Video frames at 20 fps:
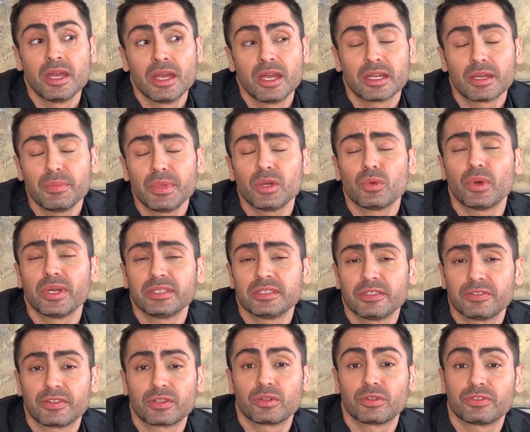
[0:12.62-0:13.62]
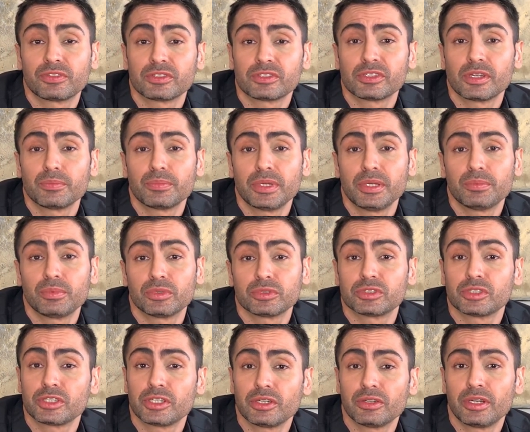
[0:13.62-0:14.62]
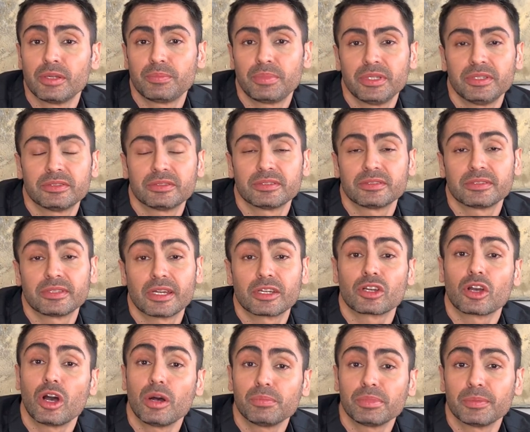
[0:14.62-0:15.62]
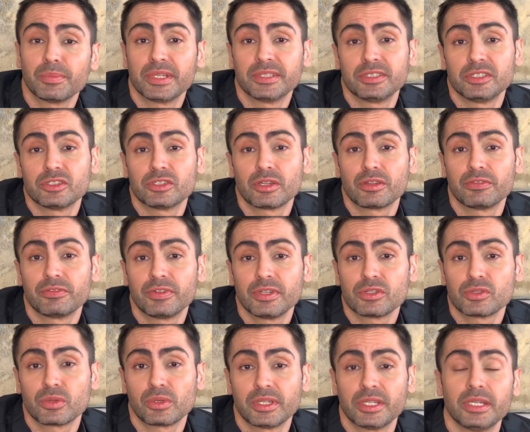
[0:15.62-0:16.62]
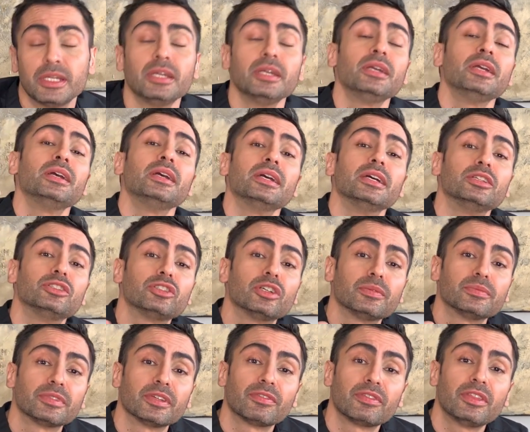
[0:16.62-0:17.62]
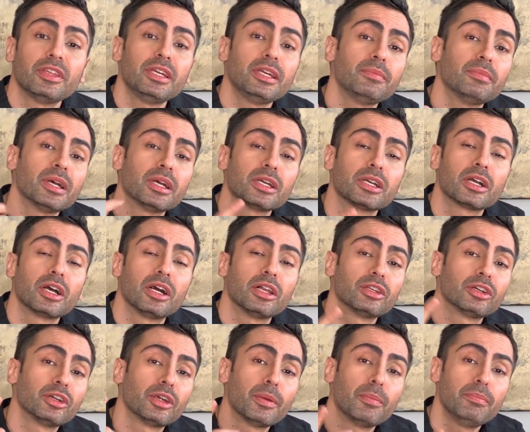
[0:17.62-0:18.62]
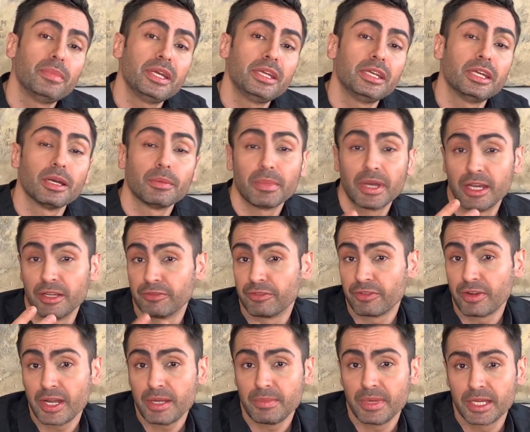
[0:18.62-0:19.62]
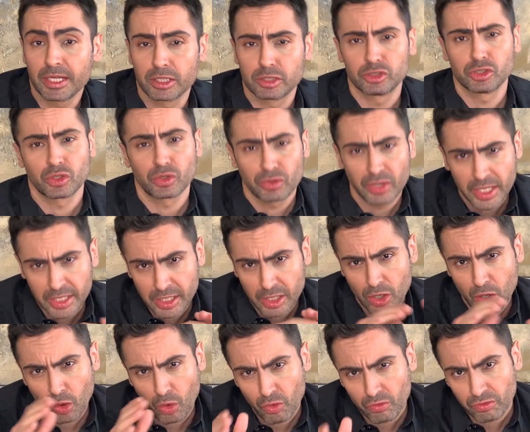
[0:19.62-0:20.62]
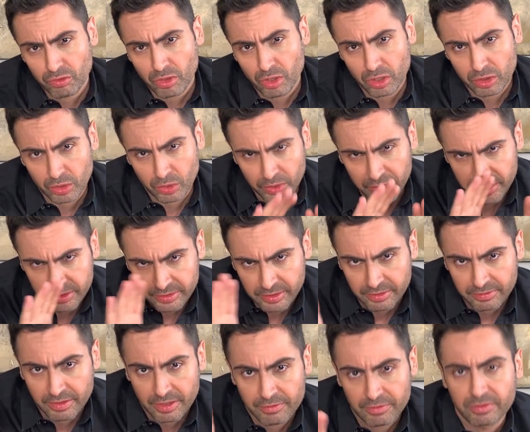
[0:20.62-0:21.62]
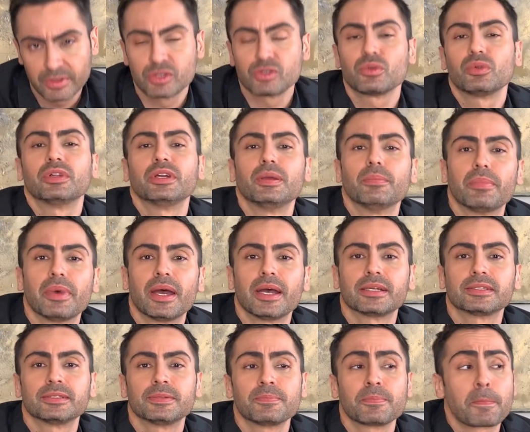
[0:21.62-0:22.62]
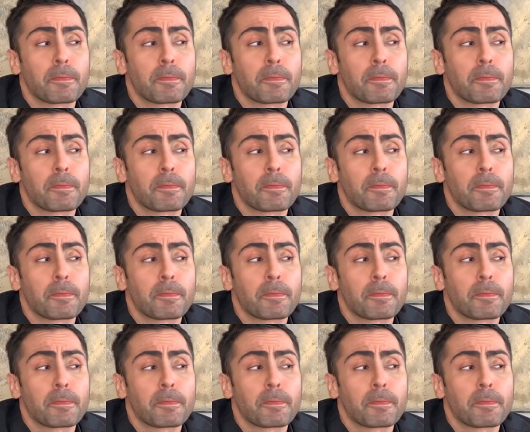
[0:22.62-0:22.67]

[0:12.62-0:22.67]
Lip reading: It can be quite difficult for some people to curate pieces that complement each other visually in terms of theme, color, medium, and framing to create an overall cohesive visual impact.